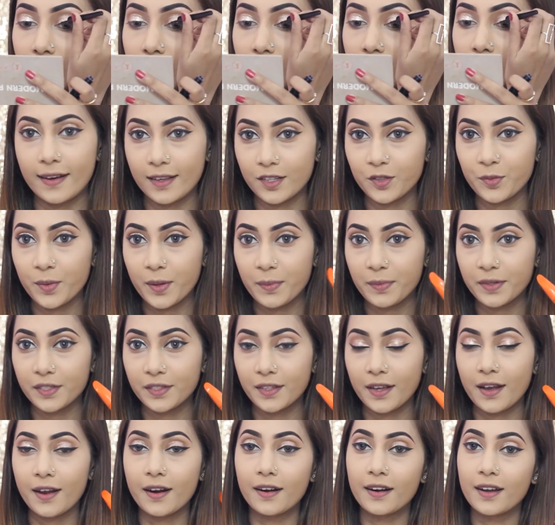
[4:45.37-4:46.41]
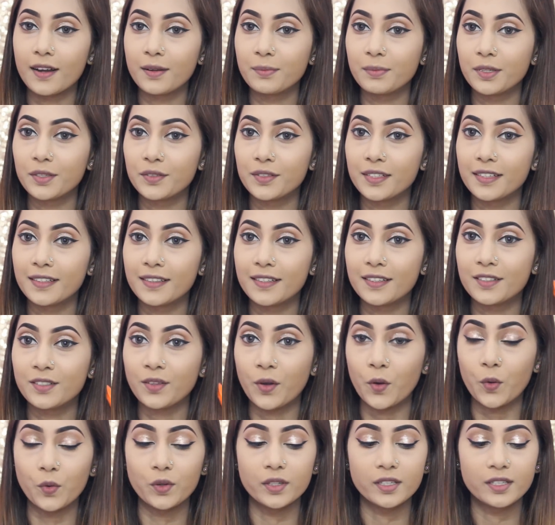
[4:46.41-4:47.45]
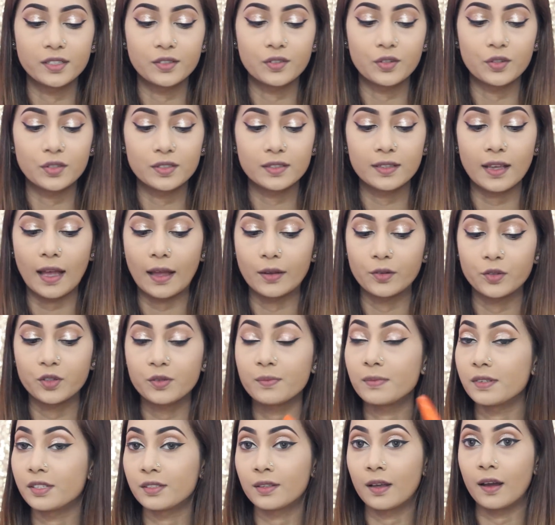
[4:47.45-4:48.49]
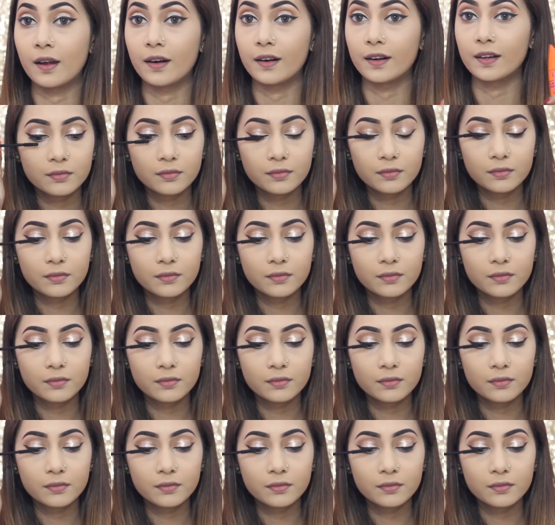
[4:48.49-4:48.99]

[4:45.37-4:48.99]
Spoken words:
And as my mascara, I'm using this Golden Rose Catwalk Mascara.